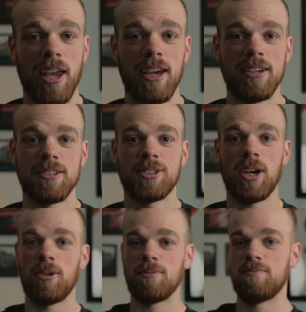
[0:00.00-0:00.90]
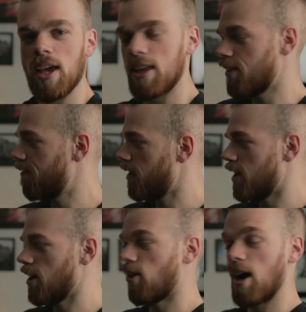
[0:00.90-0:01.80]
hand. So in the
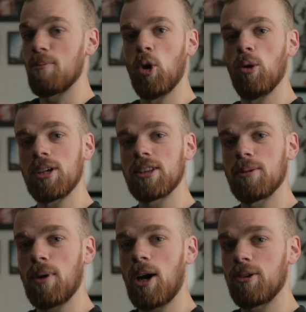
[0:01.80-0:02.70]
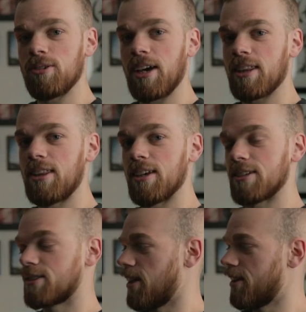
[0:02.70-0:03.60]
video, I'm holding the bottle like
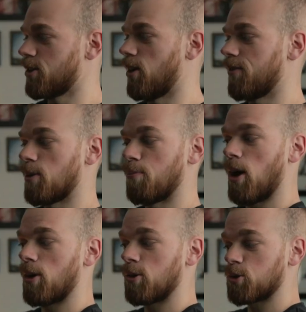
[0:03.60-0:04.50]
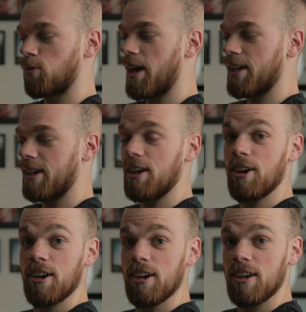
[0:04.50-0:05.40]
this. And so if the bottle's right
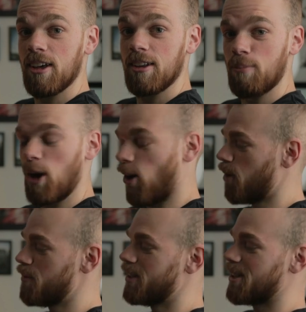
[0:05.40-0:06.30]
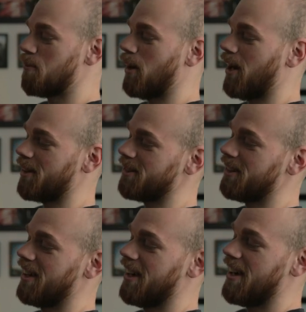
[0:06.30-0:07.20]
here, my arm is the
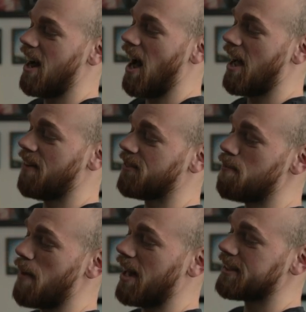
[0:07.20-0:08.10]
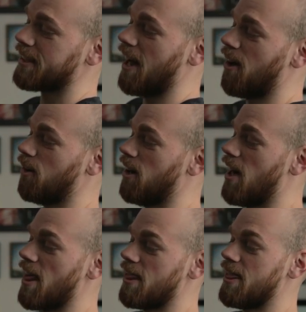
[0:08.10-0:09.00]
bottle, I have to mask out
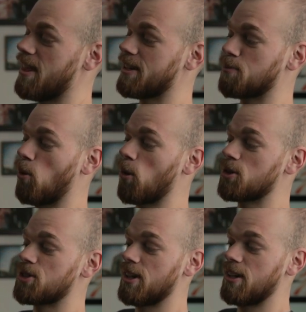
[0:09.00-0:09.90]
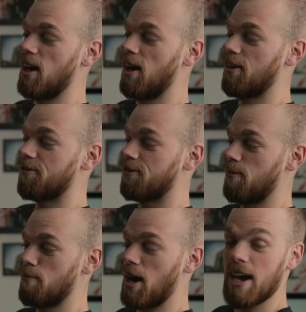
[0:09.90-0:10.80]
this portion of
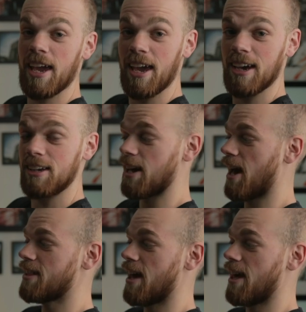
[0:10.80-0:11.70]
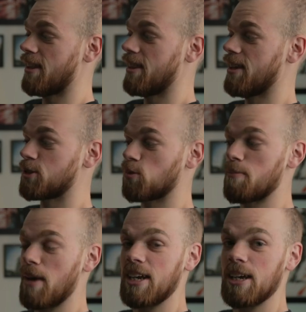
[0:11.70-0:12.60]
my hand and then this
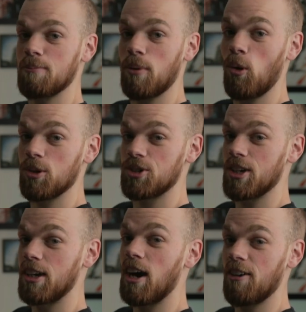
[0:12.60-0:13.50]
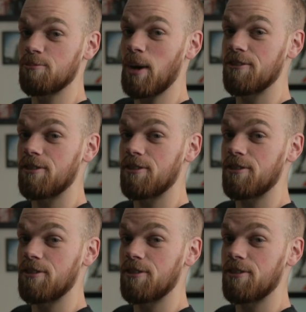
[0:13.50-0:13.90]
remaining portion of my